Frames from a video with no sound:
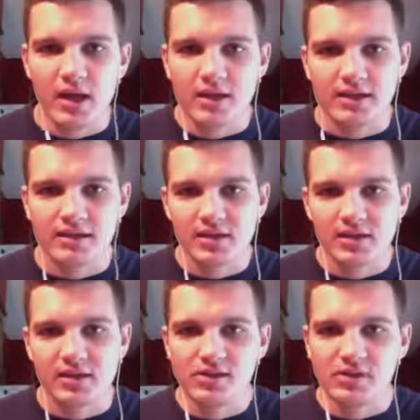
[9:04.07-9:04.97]
Allen into the
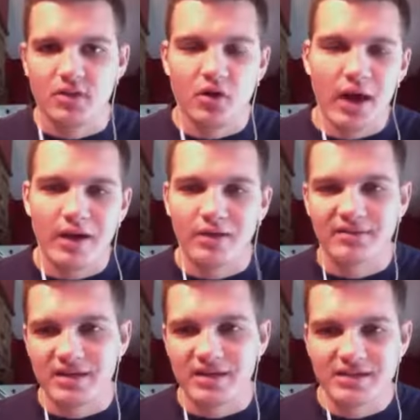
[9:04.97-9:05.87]
closer role. I
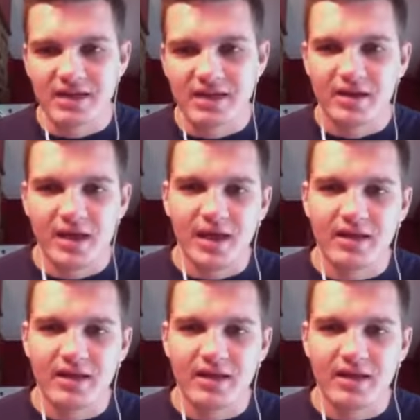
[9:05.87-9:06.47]
don't think he's there yet.